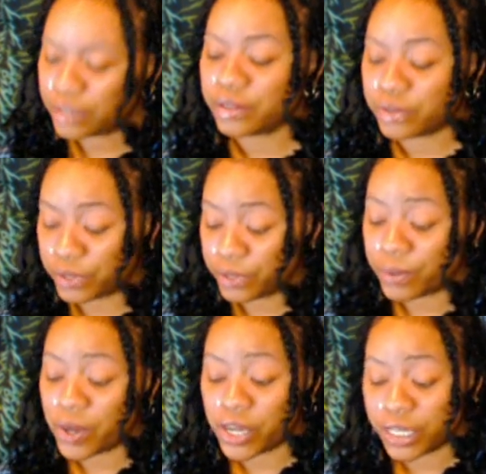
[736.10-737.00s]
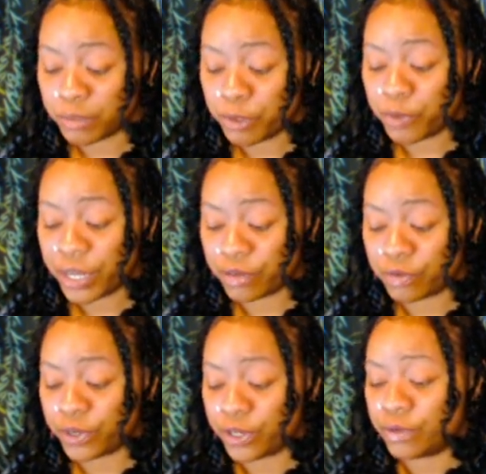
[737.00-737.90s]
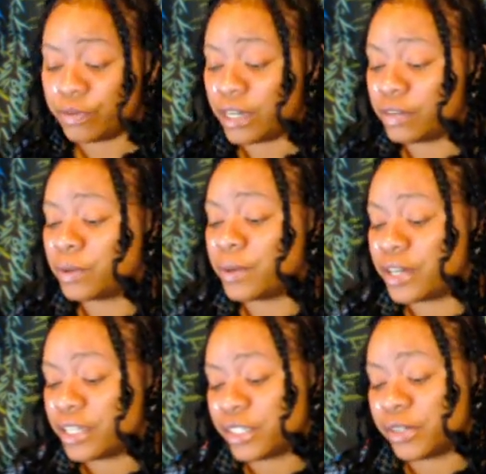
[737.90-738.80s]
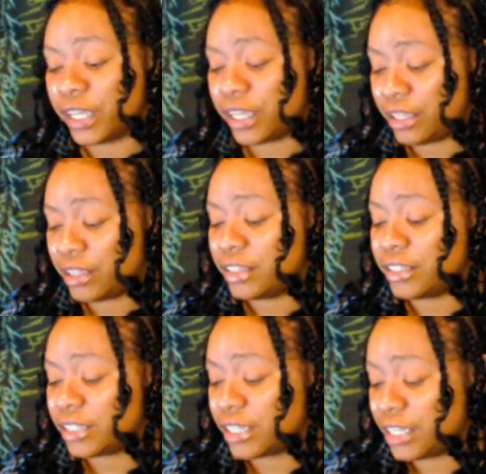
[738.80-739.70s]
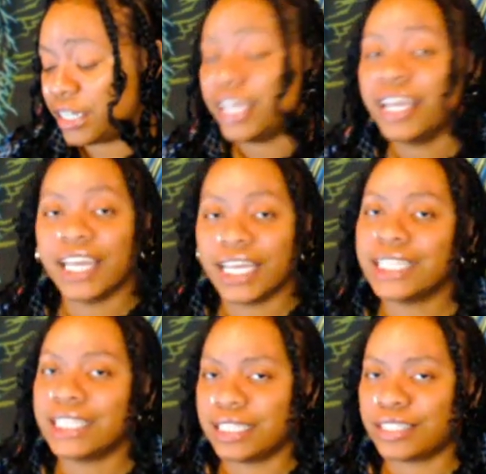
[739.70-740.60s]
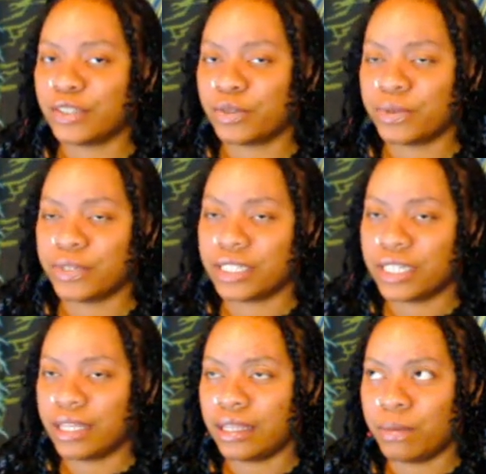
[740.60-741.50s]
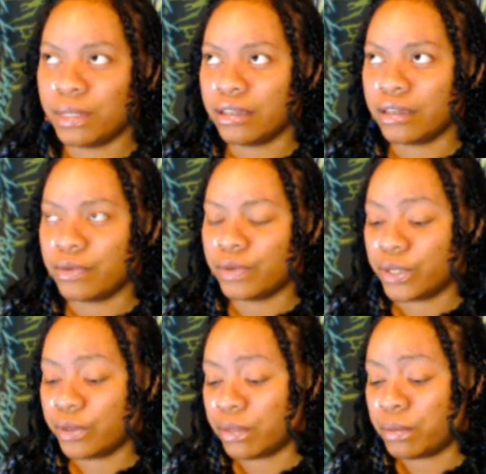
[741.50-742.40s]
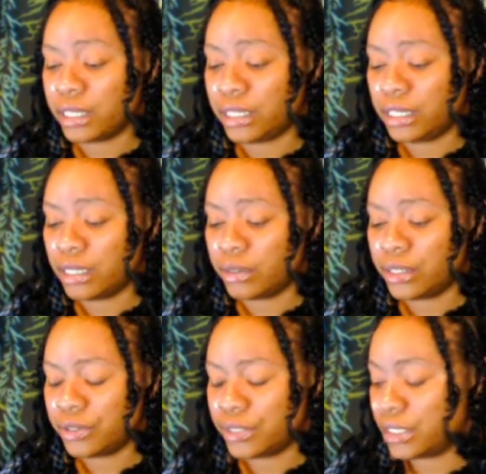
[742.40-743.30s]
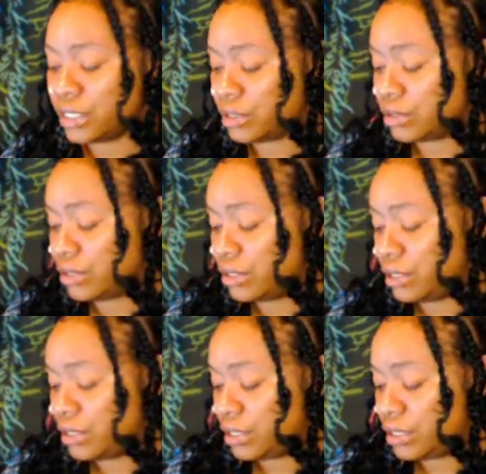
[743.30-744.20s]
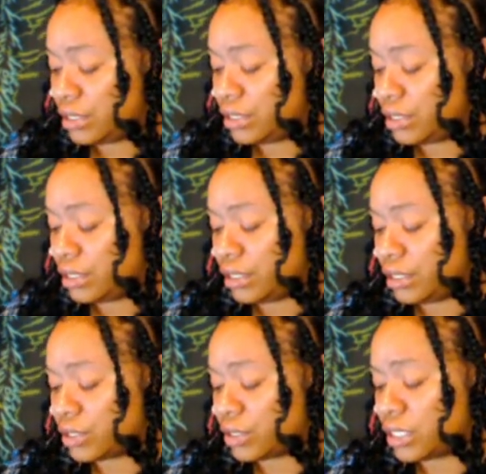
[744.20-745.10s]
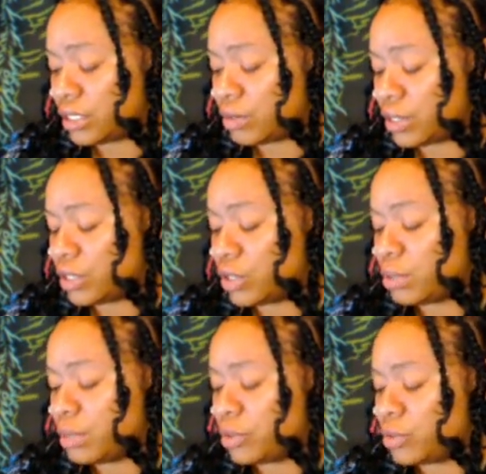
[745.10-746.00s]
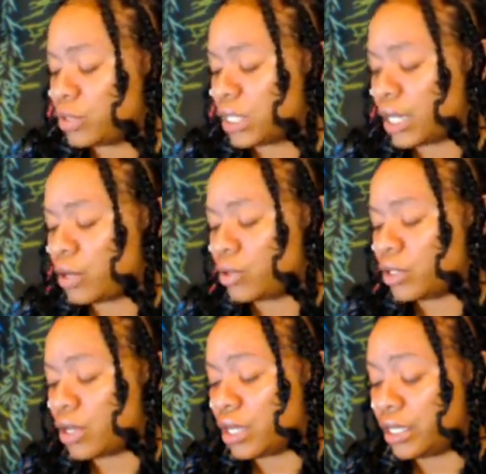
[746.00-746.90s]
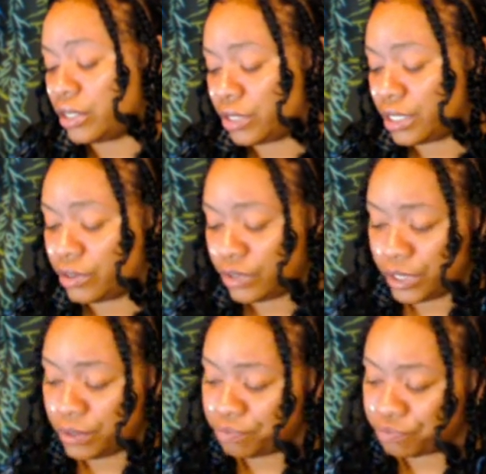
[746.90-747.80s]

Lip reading: Three of Wands, been waiting for you. Five of Wands, okay. The Sun and the Six of Swords. Yeah, they've been looking for you. It could be a Leo energy too. So this is one of those people who's like holding on in your energy.